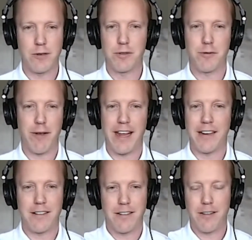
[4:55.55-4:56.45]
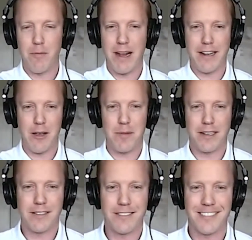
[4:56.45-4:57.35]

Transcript: was fate. Met him and